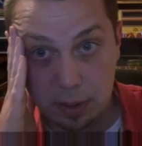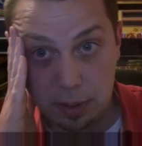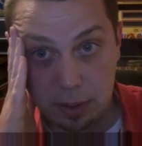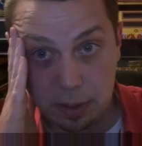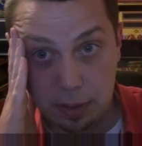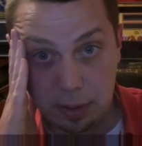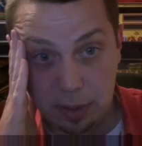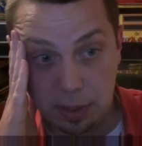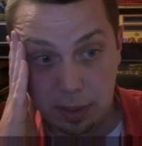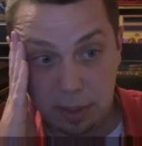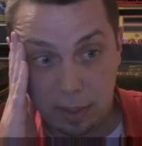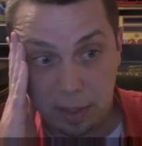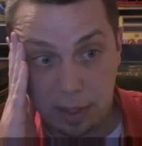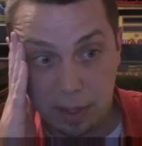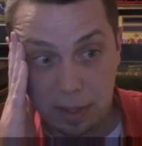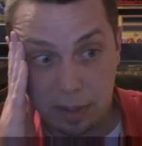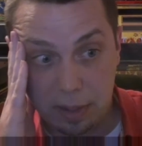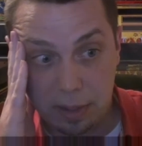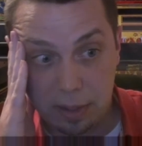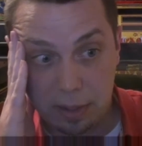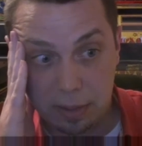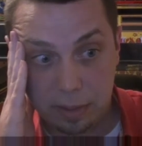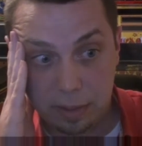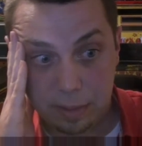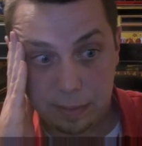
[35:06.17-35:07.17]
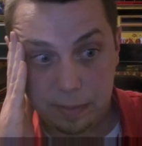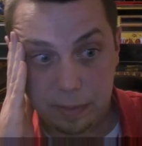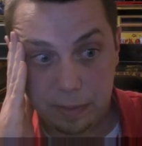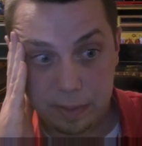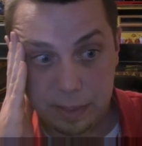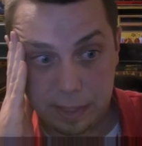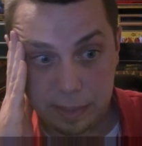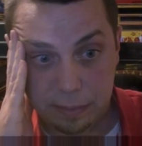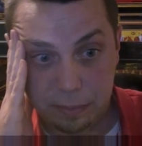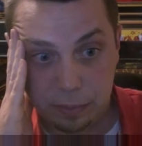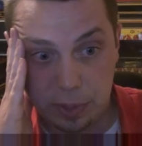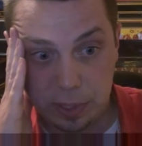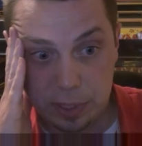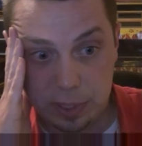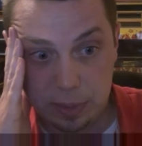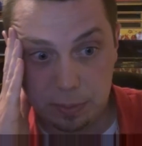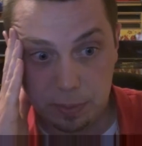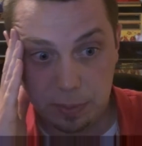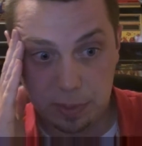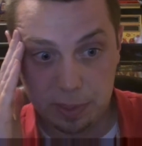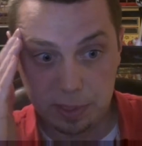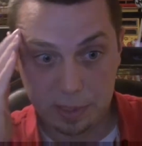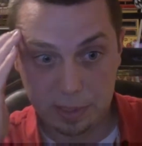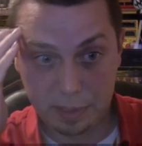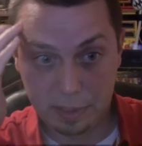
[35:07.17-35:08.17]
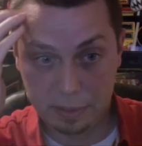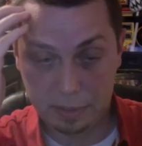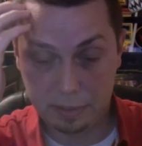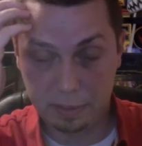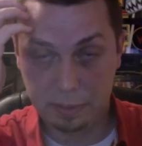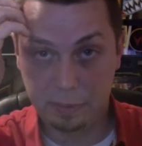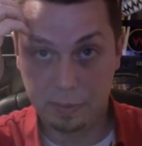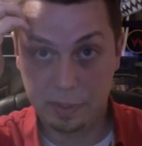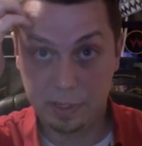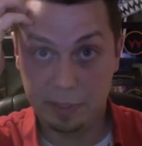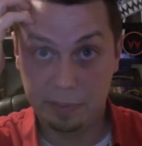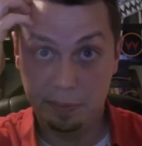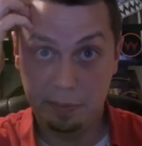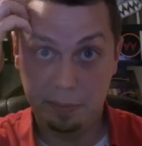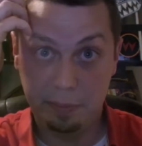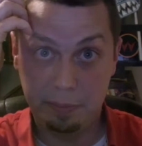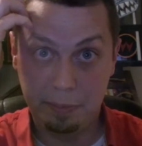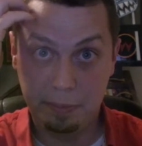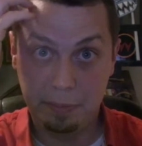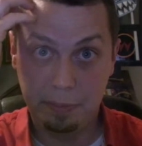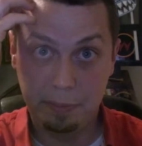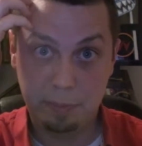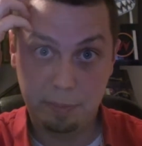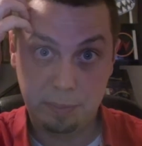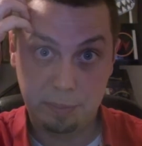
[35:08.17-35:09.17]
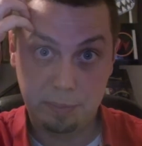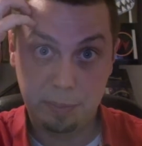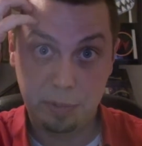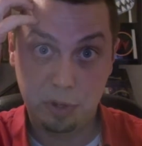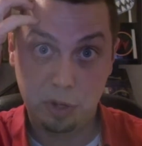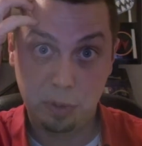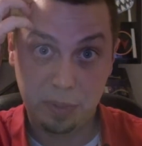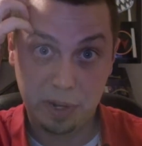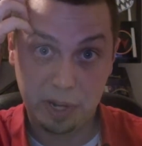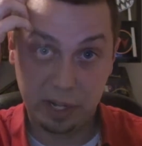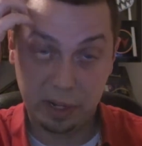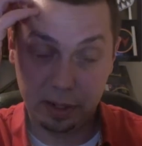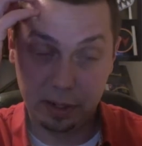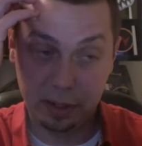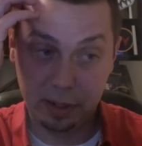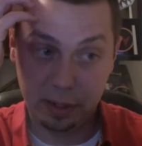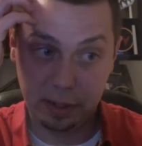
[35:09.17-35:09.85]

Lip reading: The first of which was pooping.